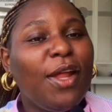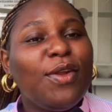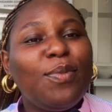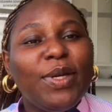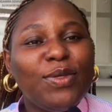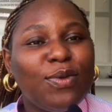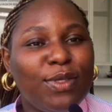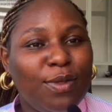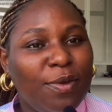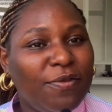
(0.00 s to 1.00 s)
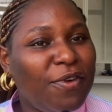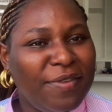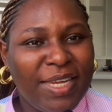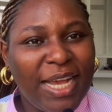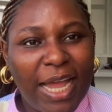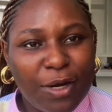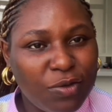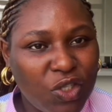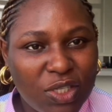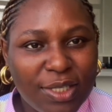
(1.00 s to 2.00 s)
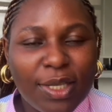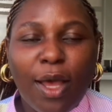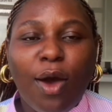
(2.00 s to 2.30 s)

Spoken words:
Nobody wants to be involved in that kind of shit.